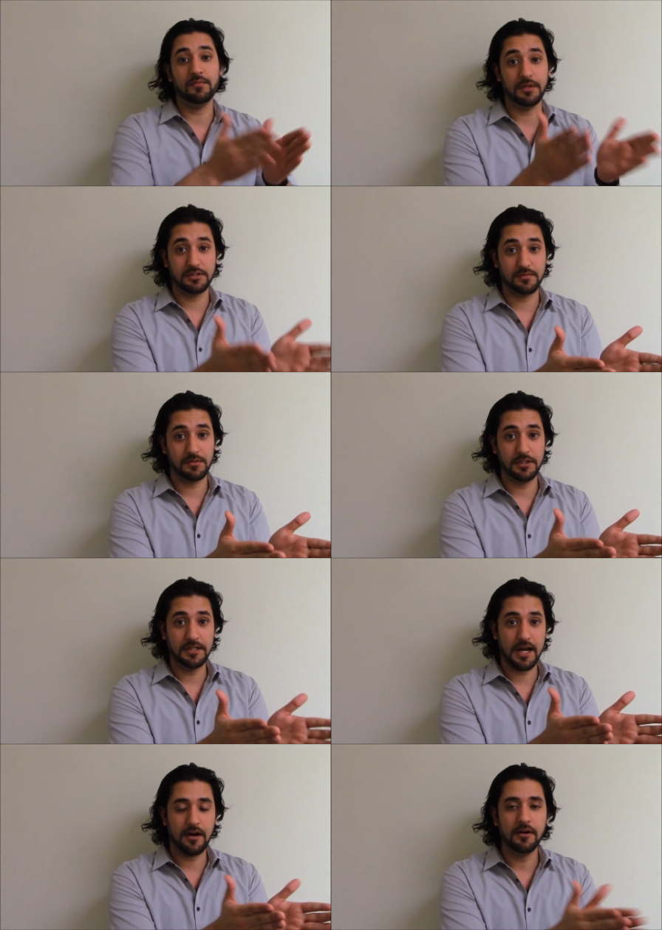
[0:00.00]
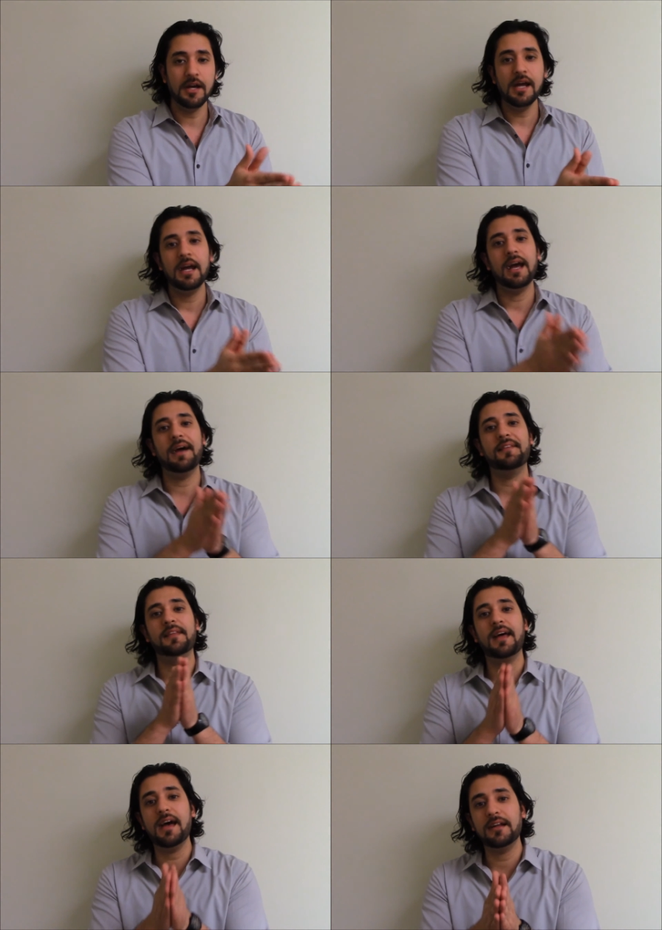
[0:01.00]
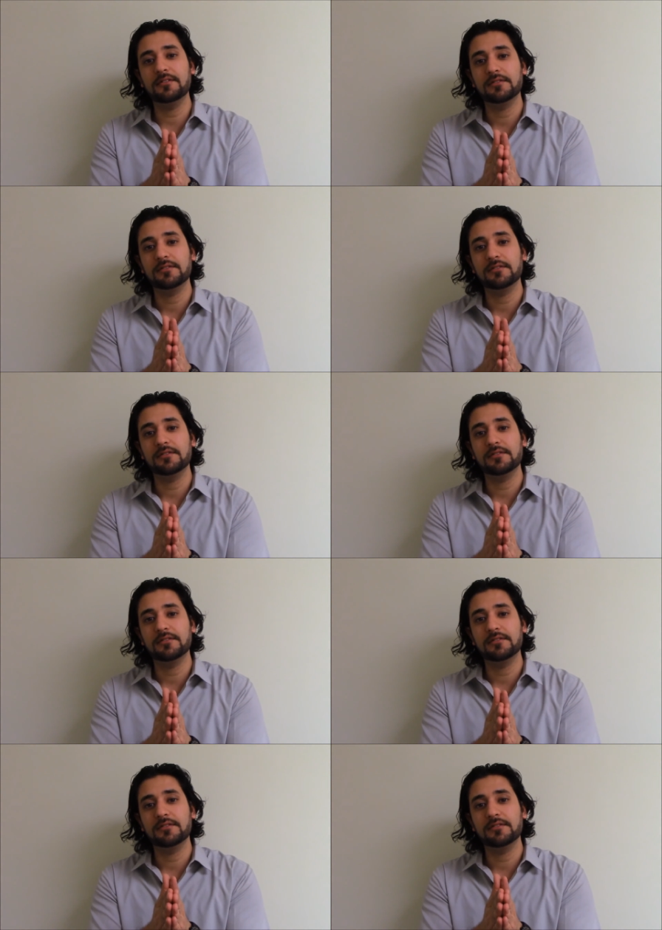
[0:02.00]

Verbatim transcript: make some money now, and then